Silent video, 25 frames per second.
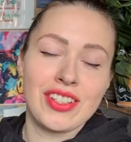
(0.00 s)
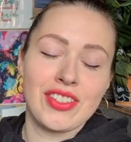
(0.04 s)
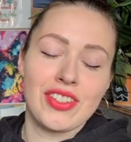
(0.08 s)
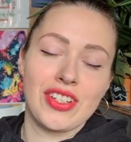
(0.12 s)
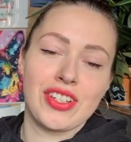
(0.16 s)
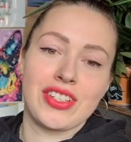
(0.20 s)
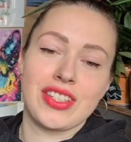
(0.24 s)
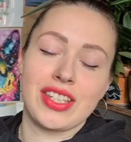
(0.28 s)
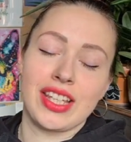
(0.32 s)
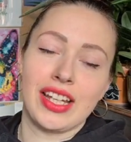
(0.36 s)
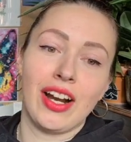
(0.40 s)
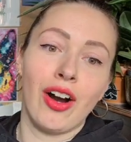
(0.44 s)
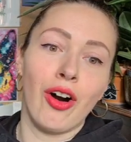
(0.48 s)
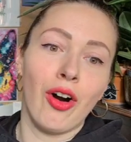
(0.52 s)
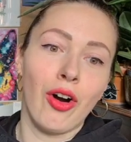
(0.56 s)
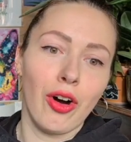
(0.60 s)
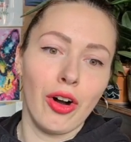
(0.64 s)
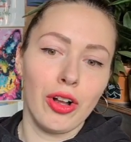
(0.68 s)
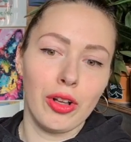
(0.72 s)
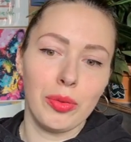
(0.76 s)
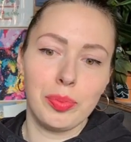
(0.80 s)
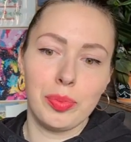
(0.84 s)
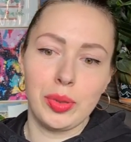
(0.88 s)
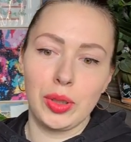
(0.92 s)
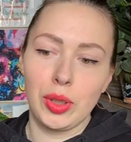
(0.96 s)
just a
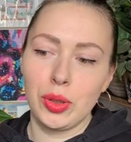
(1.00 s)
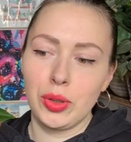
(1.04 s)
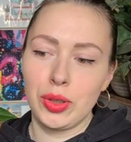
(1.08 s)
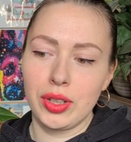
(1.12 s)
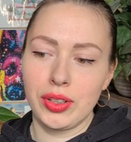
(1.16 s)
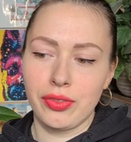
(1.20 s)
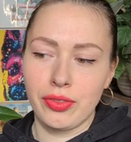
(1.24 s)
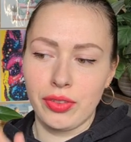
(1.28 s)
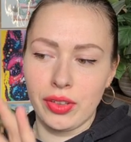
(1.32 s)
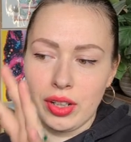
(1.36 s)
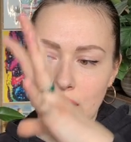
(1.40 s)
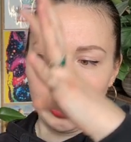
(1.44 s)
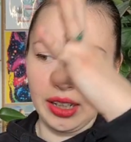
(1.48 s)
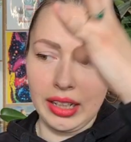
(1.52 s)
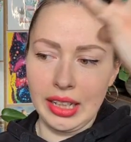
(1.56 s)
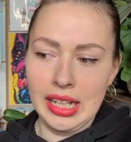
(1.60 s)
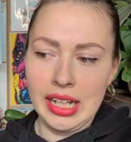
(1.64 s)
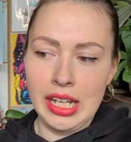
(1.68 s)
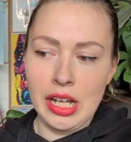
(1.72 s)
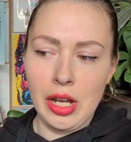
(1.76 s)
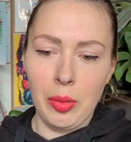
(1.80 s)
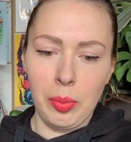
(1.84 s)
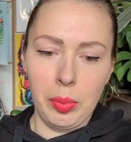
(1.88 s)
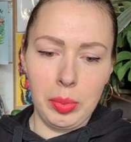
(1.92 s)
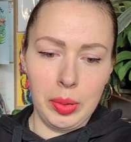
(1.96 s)
whole beautiful
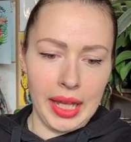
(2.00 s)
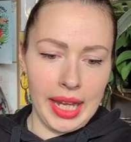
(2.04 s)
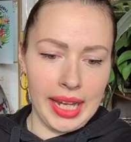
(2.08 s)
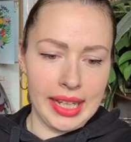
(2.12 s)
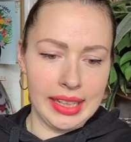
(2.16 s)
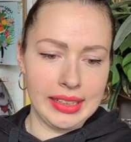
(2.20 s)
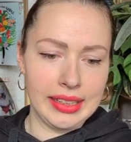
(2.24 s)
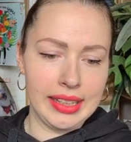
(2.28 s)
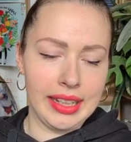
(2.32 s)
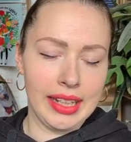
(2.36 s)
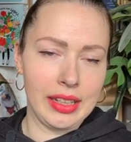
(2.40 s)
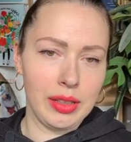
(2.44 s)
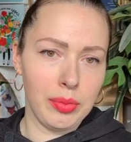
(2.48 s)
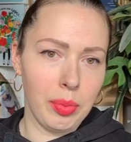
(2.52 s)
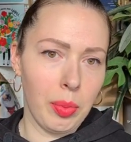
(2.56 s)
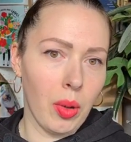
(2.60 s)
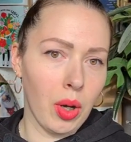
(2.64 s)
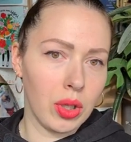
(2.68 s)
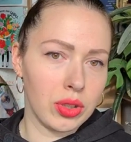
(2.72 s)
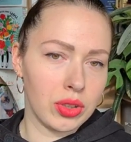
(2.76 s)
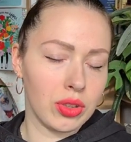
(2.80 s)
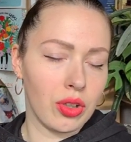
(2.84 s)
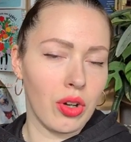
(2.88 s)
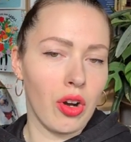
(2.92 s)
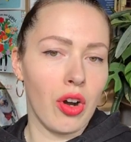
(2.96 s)
plant and
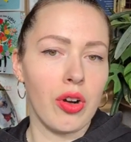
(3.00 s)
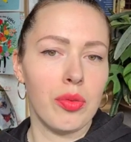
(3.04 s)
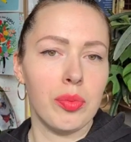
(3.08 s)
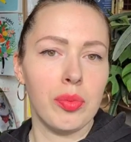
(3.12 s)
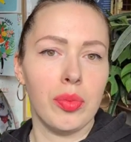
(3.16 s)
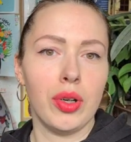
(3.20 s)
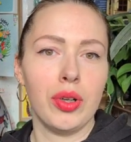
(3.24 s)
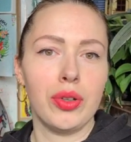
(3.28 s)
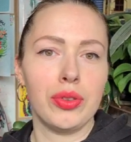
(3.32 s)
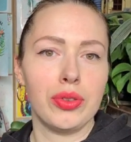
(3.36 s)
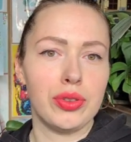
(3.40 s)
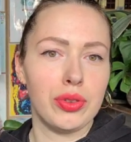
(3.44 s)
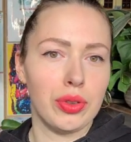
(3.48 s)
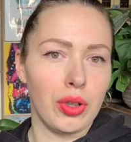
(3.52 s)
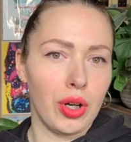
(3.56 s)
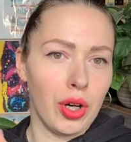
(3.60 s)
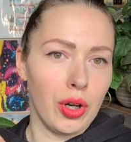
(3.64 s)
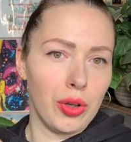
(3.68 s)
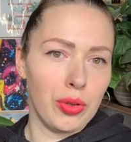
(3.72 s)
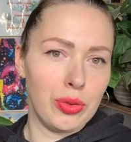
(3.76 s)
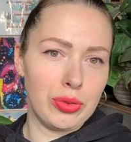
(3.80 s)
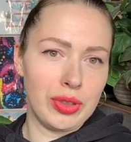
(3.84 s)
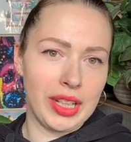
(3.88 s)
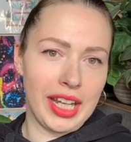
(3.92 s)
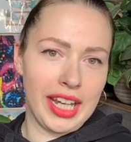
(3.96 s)
pot combo to
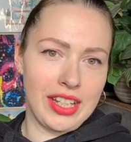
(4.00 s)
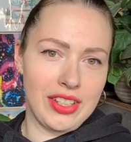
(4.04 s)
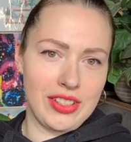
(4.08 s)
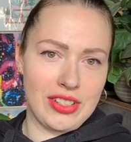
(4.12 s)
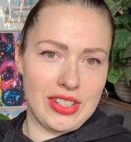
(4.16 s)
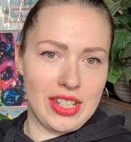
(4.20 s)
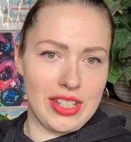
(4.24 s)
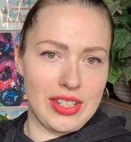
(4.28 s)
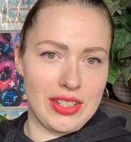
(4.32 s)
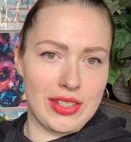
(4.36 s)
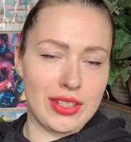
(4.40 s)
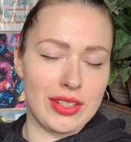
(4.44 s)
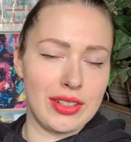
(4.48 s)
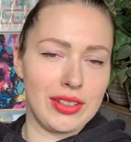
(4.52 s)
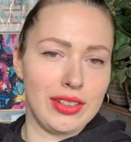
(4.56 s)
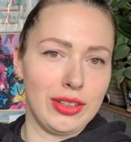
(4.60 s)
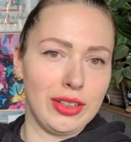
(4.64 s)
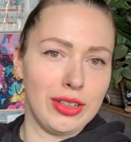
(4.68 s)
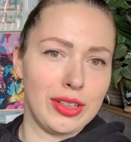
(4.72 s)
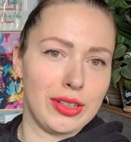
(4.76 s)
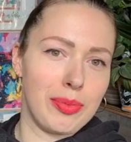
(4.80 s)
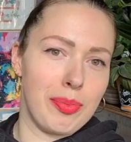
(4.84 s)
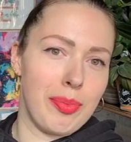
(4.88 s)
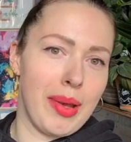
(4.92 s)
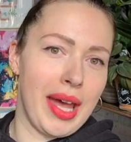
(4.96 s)
own and just
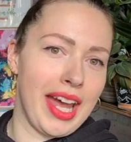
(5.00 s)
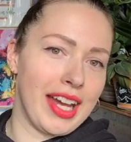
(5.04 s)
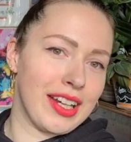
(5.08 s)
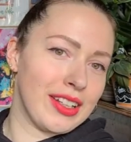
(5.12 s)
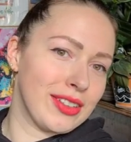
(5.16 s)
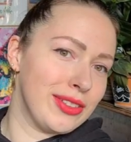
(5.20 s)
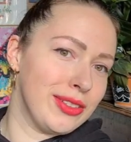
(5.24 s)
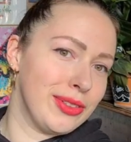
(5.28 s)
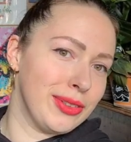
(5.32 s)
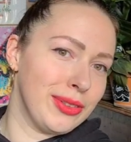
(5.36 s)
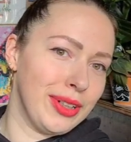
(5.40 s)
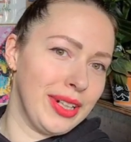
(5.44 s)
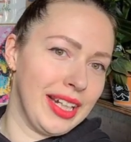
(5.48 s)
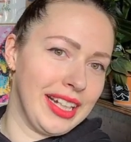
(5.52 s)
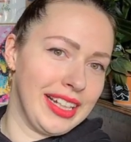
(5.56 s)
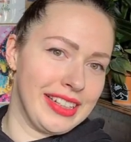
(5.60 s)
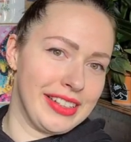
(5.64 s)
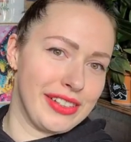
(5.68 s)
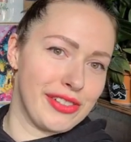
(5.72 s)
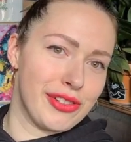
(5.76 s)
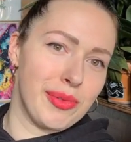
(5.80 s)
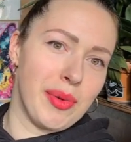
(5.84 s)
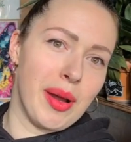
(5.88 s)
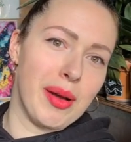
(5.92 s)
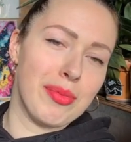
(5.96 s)
look back to
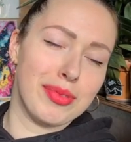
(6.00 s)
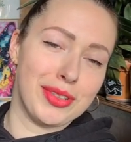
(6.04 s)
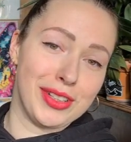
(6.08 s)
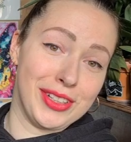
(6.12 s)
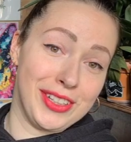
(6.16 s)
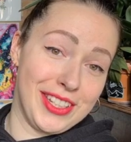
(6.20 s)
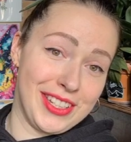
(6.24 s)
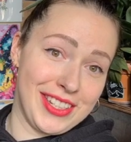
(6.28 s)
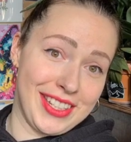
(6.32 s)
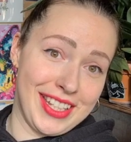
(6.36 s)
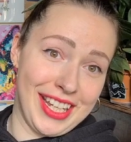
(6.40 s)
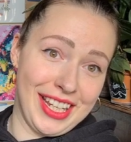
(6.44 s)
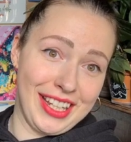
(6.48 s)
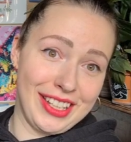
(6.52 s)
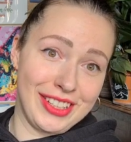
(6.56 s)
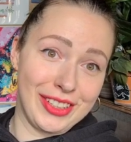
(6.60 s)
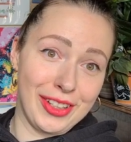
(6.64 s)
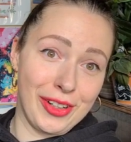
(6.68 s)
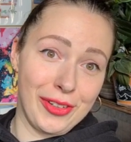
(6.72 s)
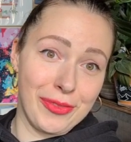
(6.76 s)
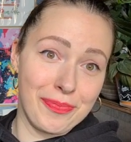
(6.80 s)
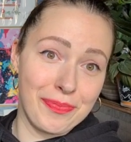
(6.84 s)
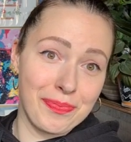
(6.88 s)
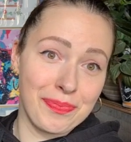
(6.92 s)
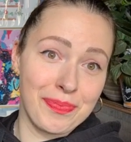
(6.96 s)
and remember this day.
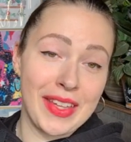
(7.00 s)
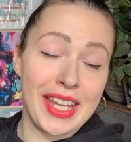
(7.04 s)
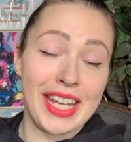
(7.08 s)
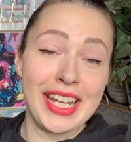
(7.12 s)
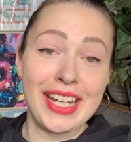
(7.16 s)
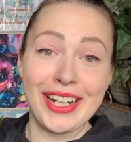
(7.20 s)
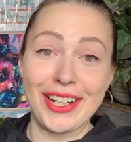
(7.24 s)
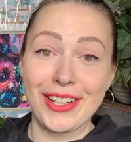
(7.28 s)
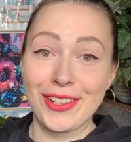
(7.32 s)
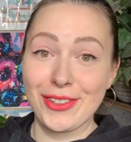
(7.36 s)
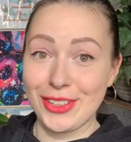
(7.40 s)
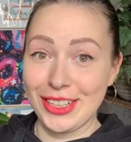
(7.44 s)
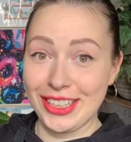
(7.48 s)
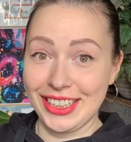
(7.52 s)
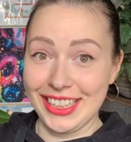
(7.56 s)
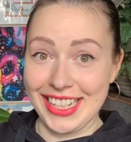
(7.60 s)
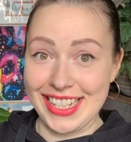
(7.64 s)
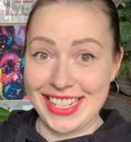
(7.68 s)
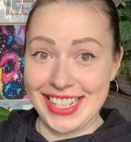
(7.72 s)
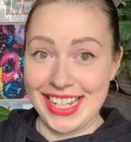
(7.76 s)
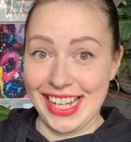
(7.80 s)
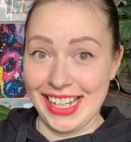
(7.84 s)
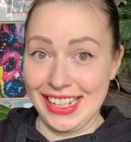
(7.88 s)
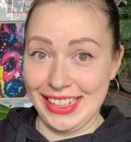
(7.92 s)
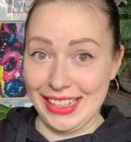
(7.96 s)
So really
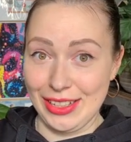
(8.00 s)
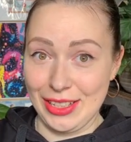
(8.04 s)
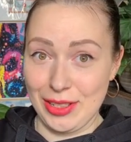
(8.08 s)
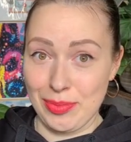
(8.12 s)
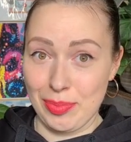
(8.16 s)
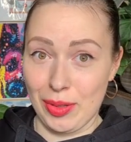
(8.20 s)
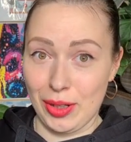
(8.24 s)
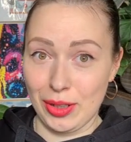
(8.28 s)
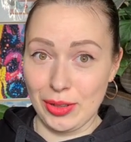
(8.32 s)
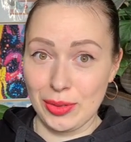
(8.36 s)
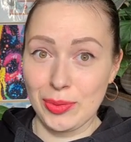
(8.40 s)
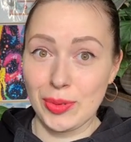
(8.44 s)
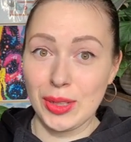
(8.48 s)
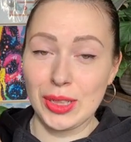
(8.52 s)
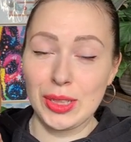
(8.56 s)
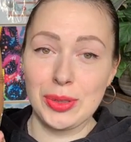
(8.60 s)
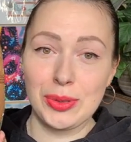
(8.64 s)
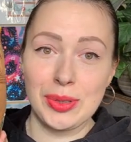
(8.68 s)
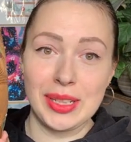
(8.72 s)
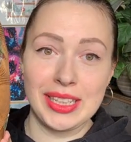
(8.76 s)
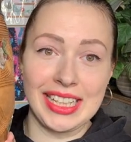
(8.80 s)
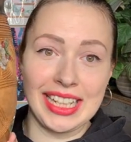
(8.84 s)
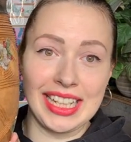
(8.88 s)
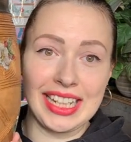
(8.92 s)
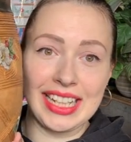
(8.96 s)
excited this pot. What
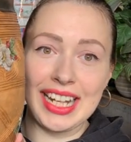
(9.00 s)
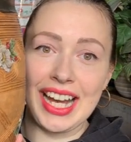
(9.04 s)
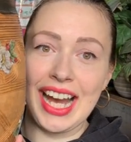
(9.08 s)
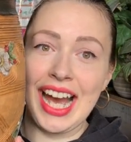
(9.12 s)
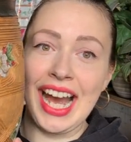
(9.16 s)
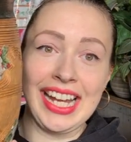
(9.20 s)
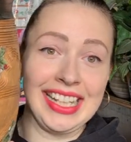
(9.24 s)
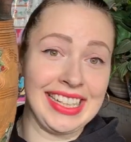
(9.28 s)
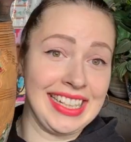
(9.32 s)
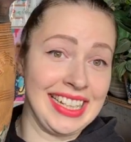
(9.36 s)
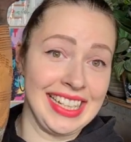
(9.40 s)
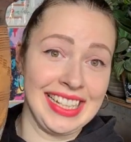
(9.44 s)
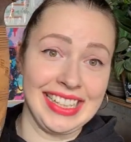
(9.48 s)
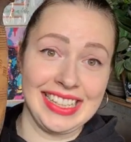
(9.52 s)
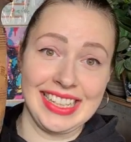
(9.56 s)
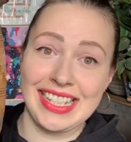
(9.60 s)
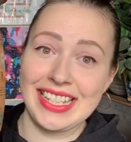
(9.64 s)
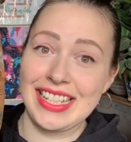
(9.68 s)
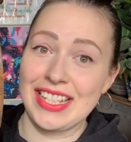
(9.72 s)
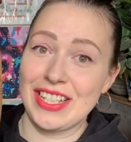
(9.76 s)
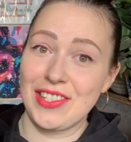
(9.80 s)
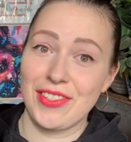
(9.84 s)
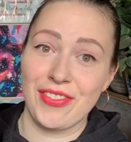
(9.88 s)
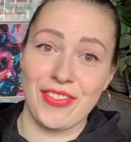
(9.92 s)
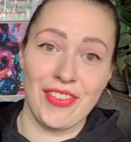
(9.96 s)
do we think? I think
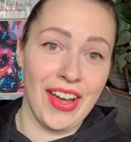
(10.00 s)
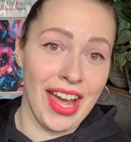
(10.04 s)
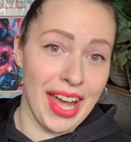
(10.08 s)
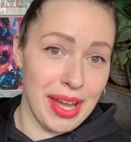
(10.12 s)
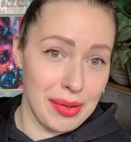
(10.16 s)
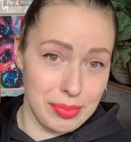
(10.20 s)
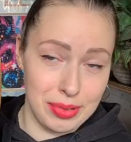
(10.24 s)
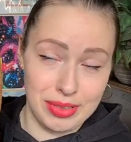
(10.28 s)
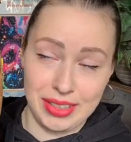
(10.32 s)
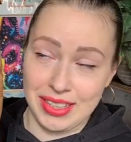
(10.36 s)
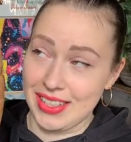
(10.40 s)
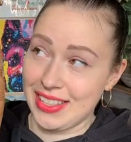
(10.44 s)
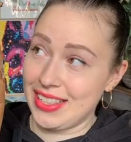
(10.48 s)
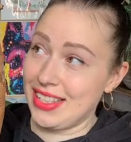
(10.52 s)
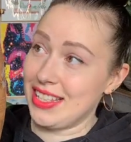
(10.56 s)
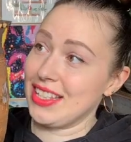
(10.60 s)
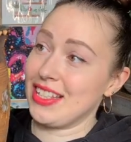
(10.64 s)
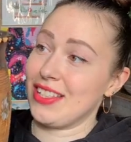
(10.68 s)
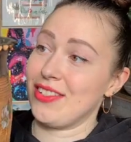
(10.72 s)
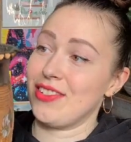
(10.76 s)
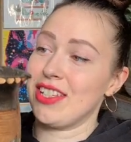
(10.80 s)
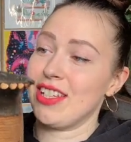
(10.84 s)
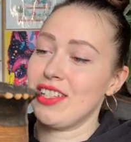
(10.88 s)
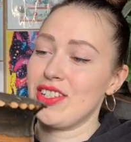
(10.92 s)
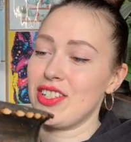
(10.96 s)
this is fabulous.
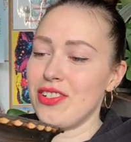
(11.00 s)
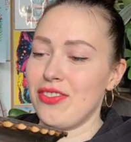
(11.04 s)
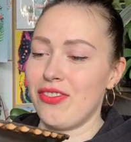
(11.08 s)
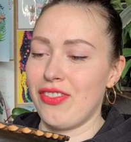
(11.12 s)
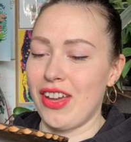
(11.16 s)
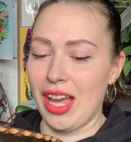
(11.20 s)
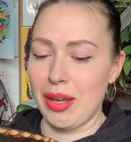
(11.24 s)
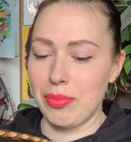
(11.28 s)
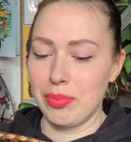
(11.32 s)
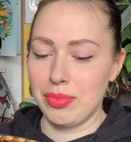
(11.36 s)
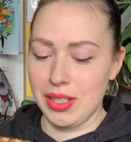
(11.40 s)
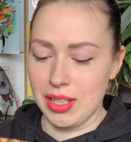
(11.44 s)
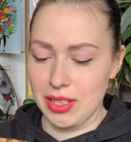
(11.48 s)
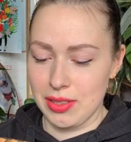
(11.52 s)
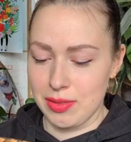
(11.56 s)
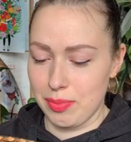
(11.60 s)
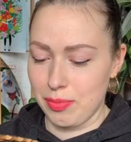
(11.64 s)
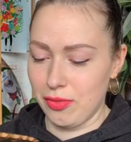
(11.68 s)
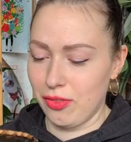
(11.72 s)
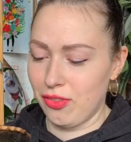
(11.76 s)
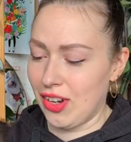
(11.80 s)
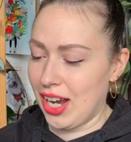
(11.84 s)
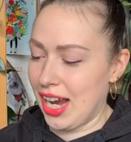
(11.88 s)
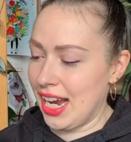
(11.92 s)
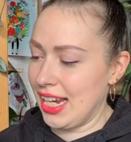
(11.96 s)
This is such a fabulous
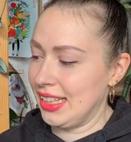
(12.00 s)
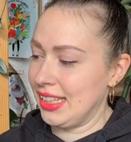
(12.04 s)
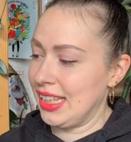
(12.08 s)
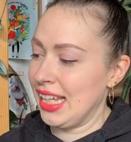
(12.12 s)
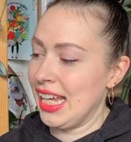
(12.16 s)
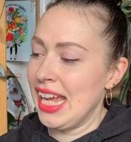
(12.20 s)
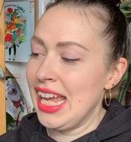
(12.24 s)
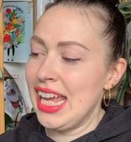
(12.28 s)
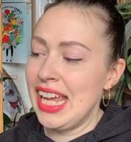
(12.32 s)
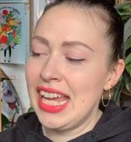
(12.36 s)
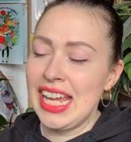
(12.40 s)
find.